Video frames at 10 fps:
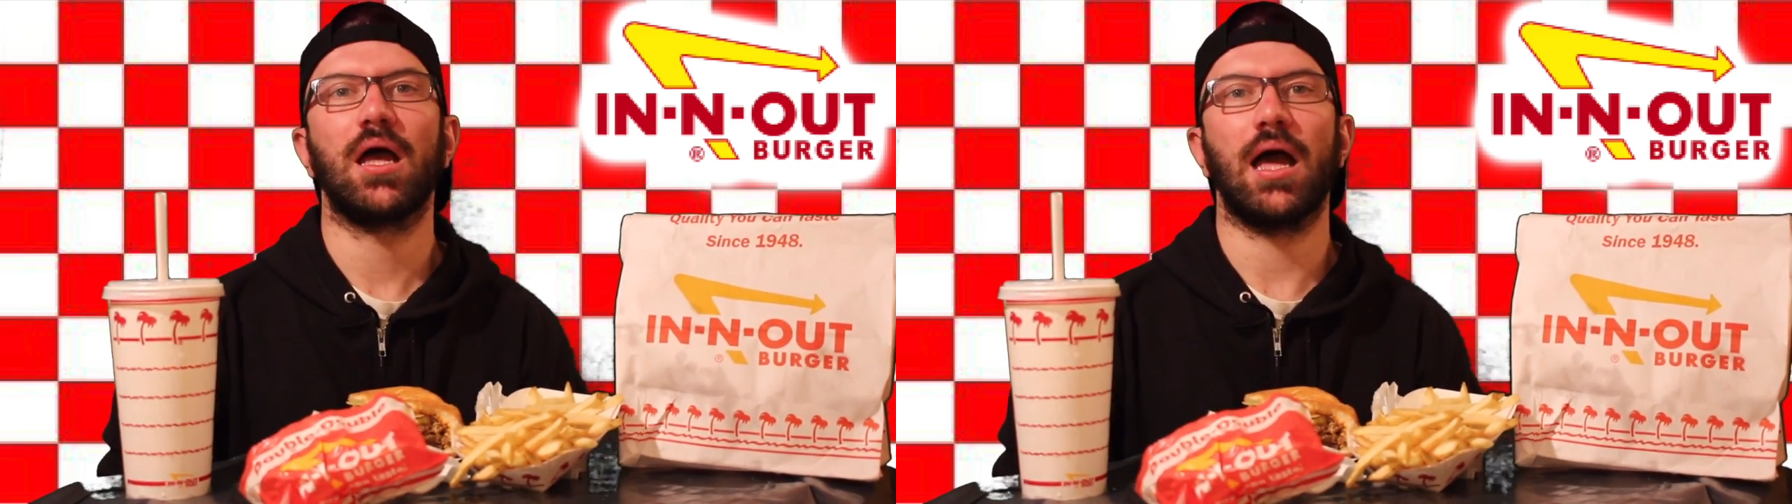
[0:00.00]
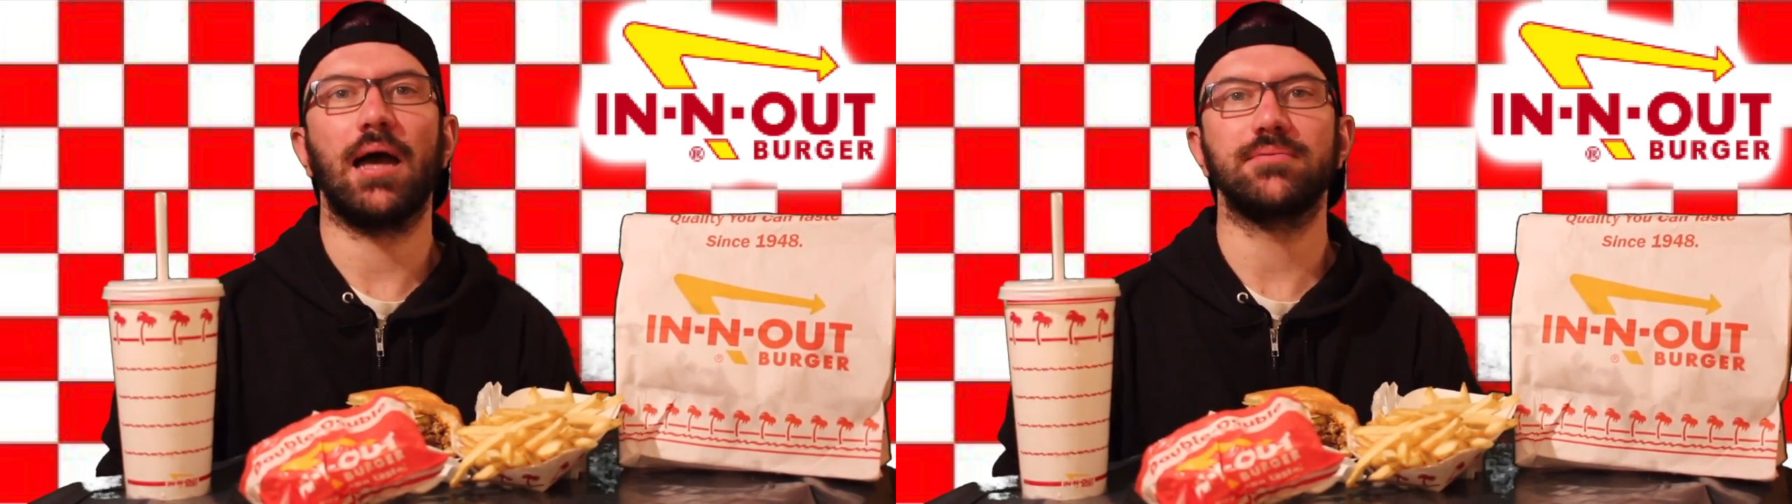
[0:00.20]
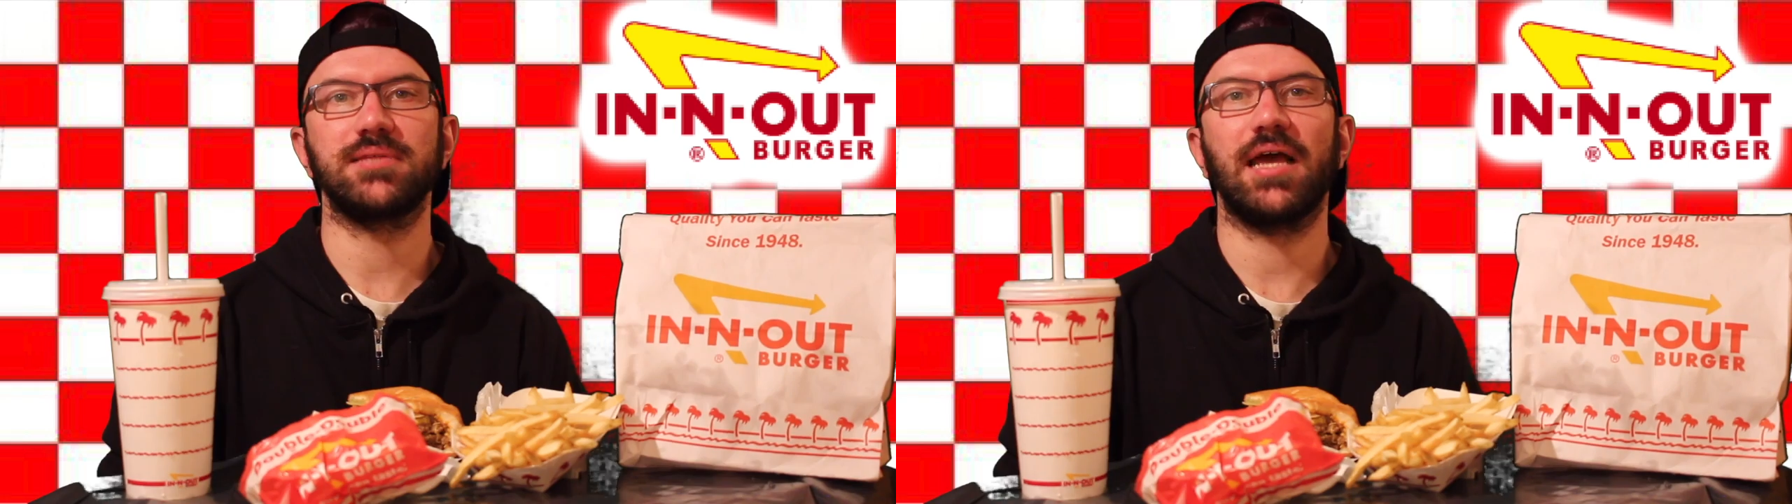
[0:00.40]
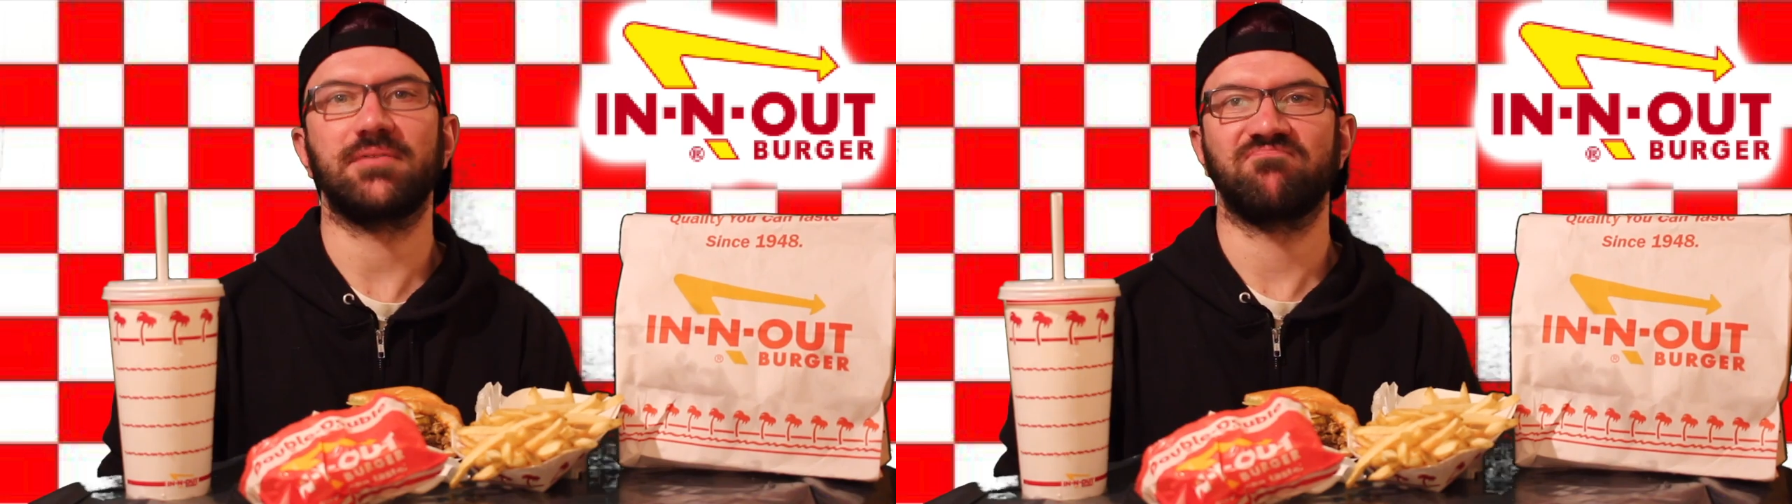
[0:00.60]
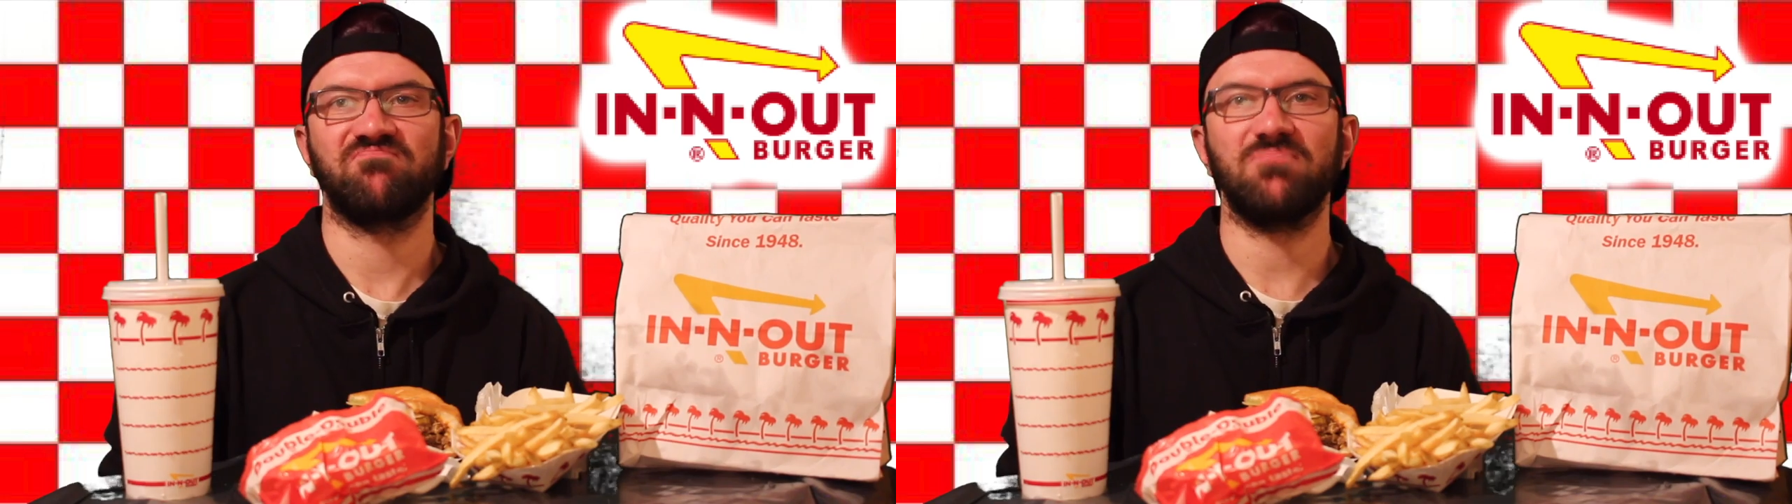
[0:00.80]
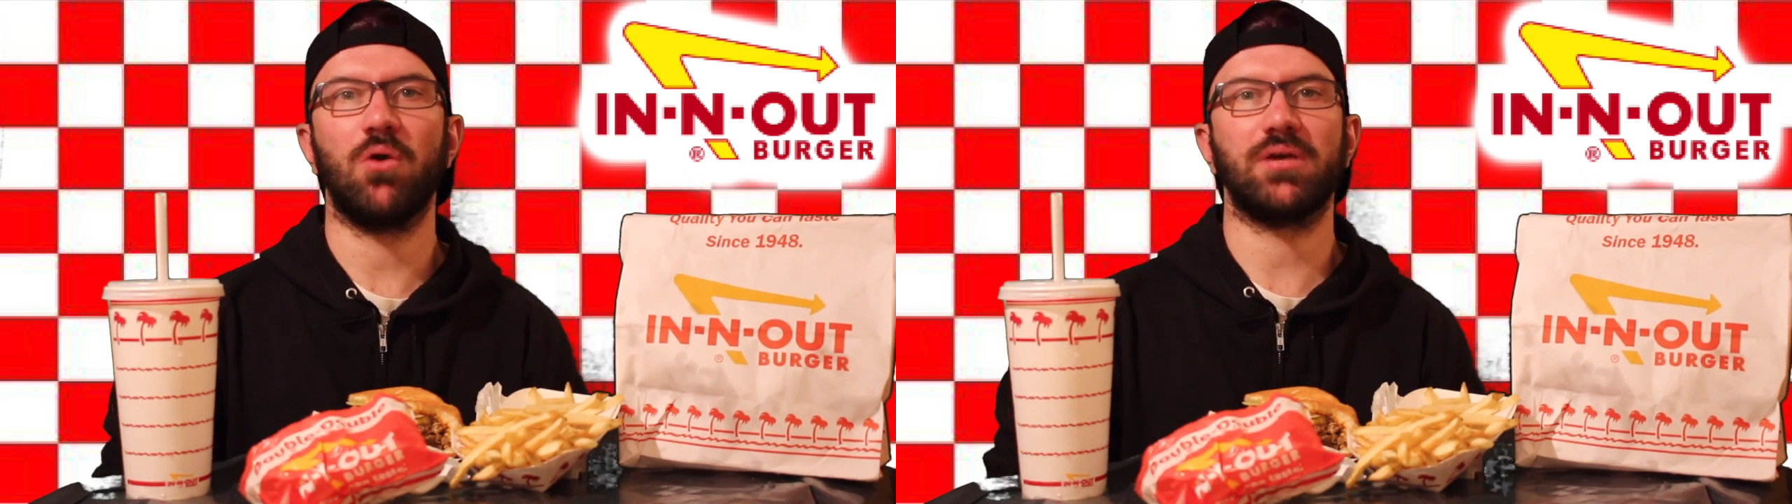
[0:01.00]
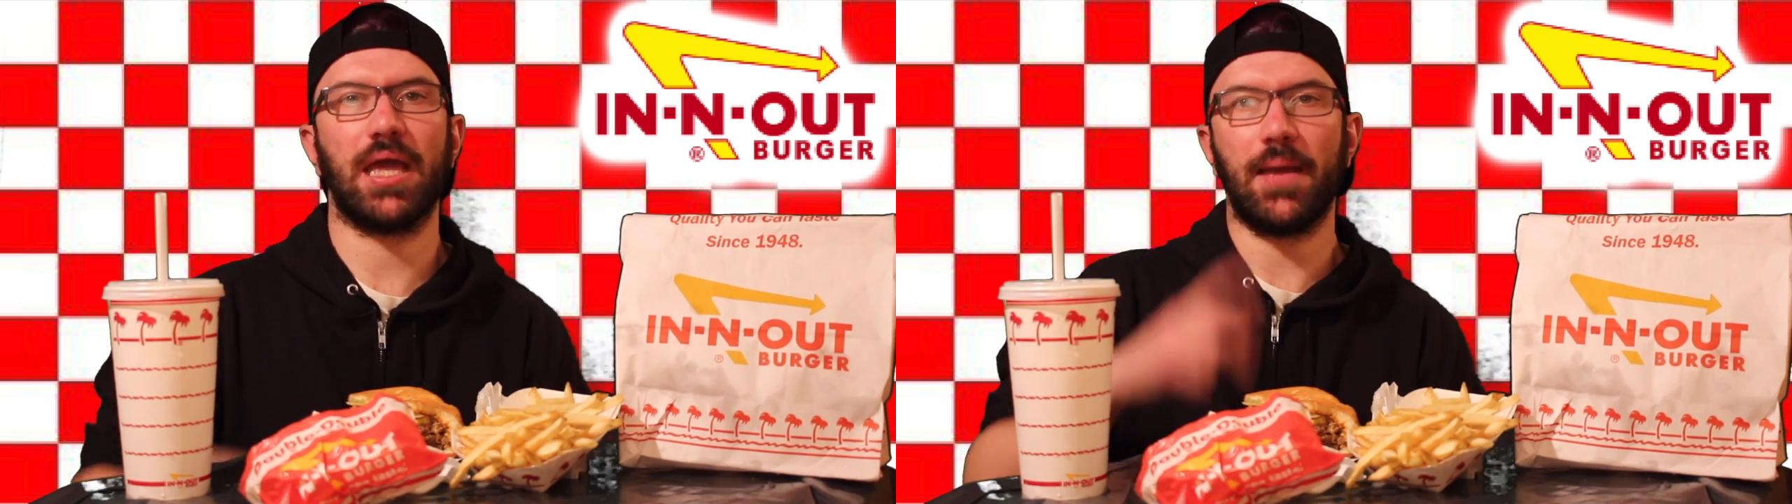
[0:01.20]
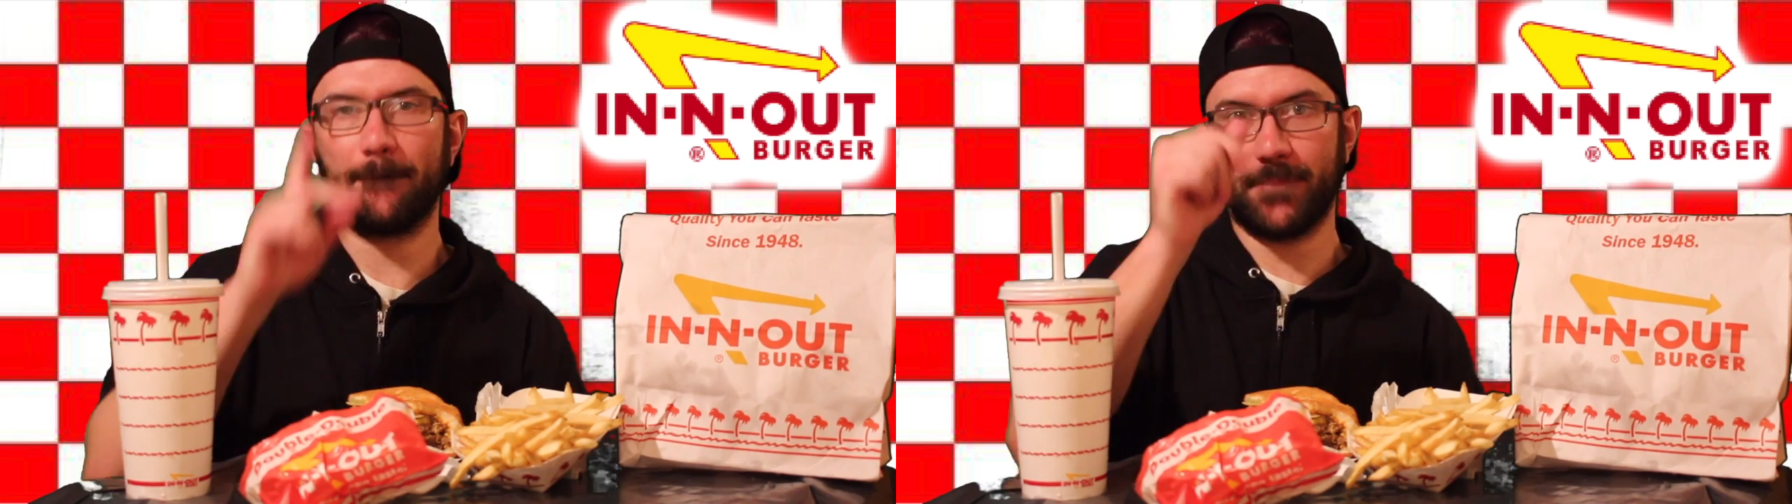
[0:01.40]
I was like,
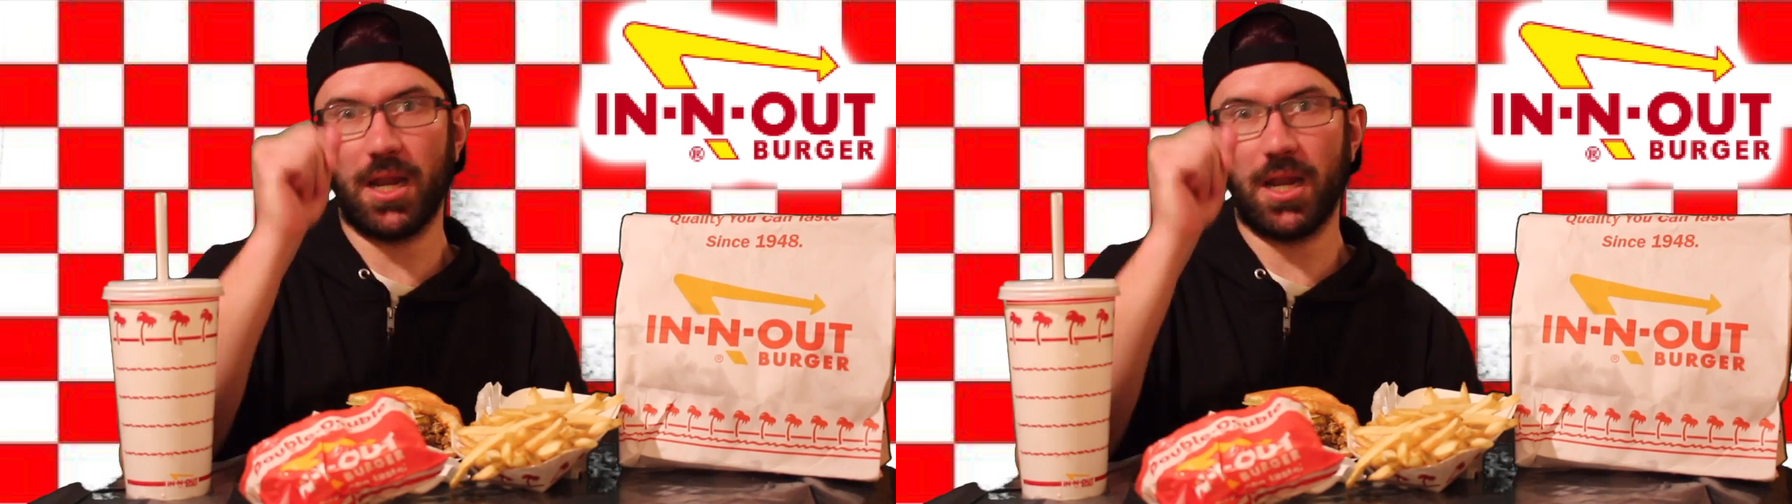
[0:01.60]
okay,